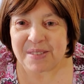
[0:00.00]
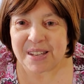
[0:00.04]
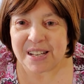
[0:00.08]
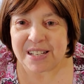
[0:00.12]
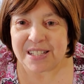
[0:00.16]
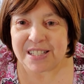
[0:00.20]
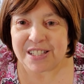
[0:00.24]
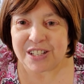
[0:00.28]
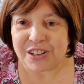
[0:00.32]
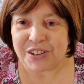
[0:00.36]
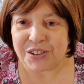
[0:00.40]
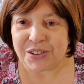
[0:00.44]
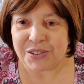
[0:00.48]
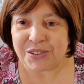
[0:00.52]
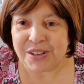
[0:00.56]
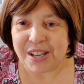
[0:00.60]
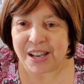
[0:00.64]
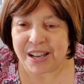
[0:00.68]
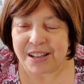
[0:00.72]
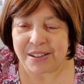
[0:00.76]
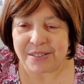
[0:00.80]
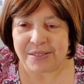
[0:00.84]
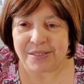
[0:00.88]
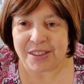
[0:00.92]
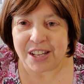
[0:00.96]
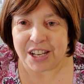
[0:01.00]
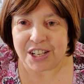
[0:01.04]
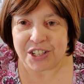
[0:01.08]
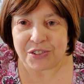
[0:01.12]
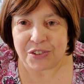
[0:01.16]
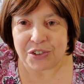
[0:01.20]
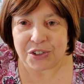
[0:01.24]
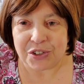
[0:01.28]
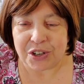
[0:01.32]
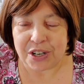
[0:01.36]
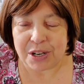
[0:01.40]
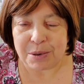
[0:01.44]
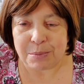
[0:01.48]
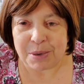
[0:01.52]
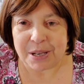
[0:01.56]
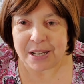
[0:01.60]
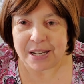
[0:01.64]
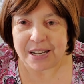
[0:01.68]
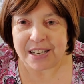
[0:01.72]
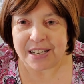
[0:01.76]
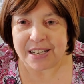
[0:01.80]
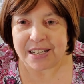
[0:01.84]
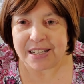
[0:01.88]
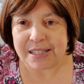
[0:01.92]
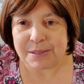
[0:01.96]
so yeah, thanks for joining
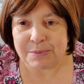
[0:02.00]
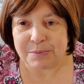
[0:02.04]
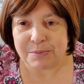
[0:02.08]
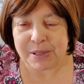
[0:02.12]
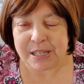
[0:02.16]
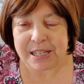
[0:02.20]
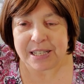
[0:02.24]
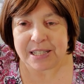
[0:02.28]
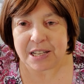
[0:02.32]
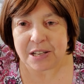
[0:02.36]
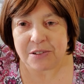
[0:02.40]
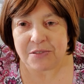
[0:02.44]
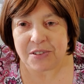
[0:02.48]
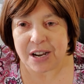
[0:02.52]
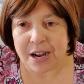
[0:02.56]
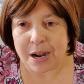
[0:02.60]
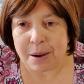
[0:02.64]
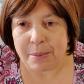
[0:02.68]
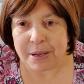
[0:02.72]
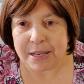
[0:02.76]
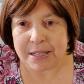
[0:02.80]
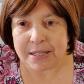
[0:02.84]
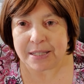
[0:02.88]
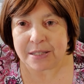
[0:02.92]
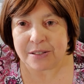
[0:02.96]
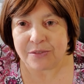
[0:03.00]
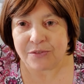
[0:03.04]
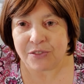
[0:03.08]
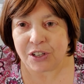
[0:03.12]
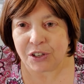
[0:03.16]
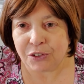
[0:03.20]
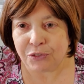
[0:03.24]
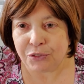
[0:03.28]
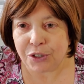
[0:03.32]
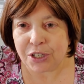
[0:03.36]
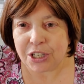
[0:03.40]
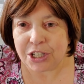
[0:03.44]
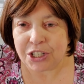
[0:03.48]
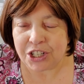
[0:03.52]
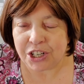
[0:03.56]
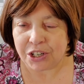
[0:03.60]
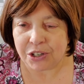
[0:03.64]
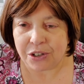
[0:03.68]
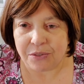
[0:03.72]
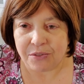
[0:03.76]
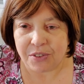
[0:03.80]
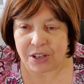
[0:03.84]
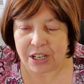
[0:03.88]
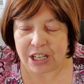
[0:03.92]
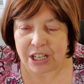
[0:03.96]
me. Please leave comments. Feel free to share
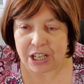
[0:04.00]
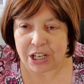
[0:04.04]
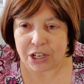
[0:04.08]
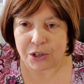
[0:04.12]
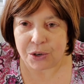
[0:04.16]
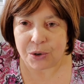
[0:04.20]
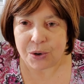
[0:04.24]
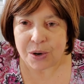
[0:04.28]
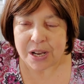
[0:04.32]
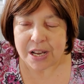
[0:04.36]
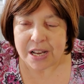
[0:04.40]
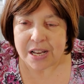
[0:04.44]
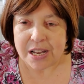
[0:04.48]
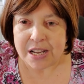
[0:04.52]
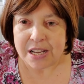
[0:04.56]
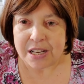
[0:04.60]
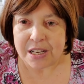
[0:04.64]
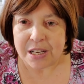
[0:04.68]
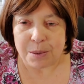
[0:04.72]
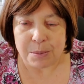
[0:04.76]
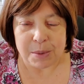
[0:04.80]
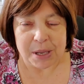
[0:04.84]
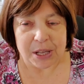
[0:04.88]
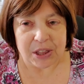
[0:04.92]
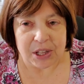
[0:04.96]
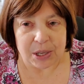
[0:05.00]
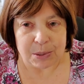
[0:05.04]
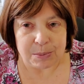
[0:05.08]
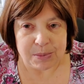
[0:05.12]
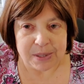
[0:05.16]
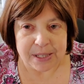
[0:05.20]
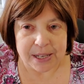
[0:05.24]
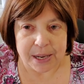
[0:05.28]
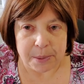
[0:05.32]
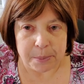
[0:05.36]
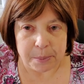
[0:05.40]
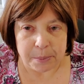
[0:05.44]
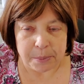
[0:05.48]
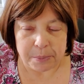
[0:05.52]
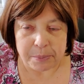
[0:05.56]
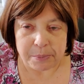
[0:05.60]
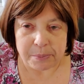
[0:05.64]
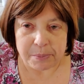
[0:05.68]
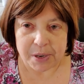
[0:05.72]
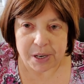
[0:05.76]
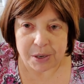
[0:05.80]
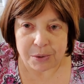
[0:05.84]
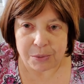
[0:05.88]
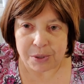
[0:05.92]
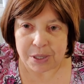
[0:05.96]
the video give me a thumbs up.
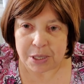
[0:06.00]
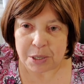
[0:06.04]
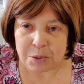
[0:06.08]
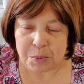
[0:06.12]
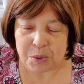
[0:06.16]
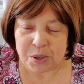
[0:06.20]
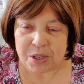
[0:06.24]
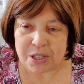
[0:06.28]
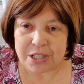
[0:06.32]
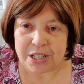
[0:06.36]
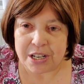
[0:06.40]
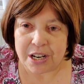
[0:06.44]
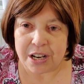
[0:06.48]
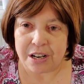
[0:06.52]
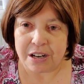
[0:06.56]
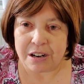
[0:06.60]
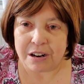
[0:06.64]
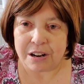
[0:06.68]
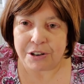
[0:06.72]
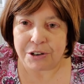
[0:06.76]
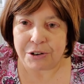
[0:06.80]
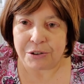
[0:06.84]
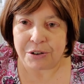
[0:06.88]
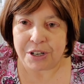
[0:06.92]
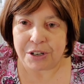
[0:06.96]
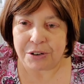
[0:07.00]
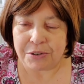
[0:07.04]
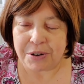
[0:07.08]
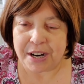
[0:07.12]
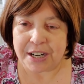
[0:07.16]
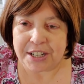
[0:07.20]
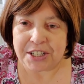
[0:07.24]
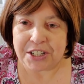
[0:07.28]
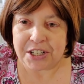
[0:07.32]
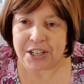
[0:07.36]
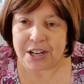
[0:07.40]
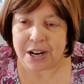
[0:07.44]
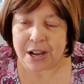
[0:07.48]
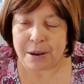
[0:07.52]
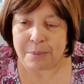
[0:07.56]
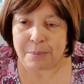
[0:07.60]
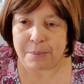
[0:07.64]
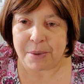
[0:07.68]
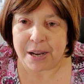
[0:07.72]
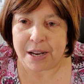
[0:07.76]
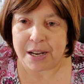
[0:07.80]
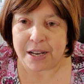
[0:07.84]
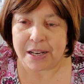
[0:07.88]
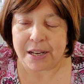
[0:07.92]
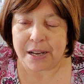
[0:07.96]
I really appreciate all your interaction on
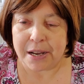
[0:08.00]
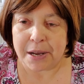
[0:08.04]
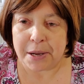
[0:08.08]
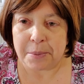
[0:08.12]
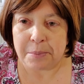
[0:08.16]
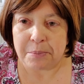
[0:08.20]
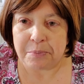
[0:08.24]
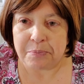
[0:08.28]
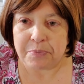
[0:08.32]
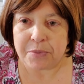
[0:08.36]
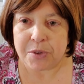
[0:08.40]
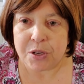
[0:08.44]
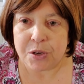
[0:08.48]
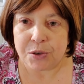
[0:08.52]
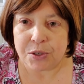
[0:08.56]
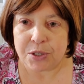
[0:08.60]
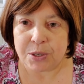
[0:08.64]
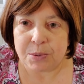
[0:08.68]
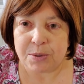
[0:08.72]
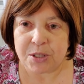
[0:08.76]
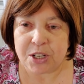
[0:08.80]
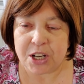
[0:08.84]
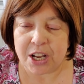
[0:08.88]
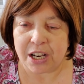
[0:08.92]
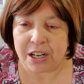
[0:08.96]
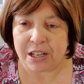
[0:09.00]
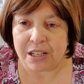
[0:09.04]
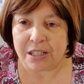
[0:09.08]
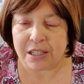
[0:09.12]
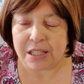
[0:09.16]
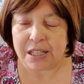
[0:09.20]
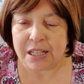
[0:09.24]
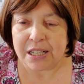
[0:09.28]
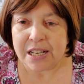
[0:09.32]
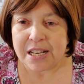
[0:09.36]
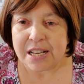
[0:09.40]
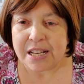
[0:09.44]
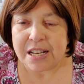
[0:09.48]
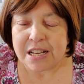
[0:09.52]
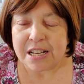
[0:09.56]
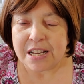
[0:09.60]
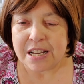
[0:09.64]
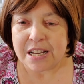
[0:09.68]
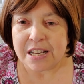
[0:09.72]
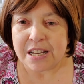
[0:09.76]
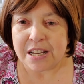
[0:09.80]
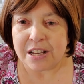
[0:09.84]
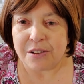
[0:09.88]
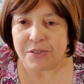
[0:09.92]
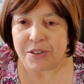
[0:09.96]
my um, YouTube channel.
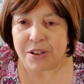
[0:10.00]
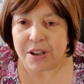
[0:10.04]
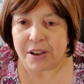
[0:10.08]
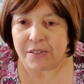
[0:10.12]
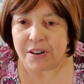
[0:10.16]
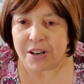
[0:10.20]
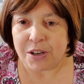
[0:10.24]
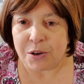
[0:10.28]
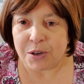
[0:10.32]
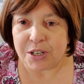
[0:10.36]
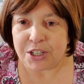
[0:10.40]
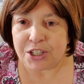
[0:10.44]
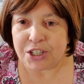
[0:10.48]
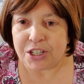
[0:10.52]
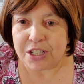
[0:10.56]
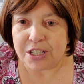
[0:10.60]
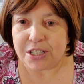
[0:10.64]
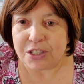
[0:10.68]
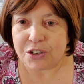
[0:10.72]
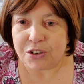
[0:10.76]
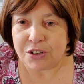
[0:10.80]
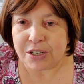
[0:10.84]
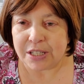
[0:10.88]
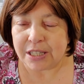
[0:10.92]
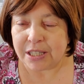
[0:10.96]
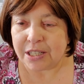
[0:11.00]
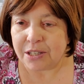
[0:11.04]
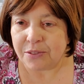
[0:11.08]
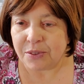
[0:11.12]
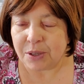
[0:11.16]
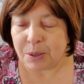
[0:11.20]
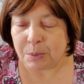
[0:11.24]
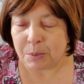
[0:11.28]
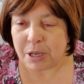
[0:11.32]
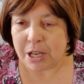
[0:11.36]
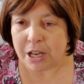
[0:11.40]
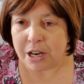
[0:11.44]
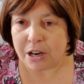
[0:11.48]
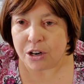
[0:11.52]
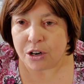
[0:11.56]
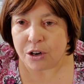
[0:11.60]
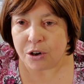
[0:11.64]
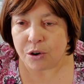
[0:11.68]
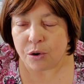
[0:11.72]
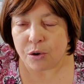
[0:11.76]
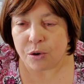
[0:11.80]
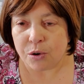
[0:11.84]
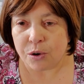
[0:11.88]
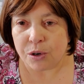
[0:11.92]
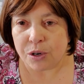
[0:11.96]
If you have any questions, you can leave them here
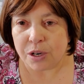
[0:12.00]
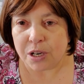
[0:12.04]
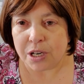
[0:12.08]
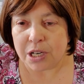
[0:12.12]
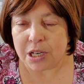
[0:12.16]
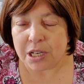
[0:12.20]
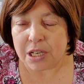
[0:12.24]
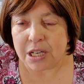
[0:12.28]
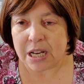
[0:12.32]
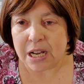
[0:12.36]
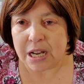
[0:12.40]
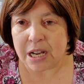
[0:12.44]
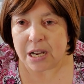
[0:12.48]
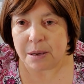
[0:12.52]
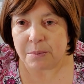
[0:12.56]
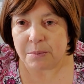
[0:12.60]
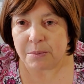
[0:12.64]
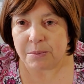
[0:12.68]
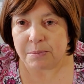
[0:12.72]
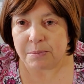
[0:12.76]
or um,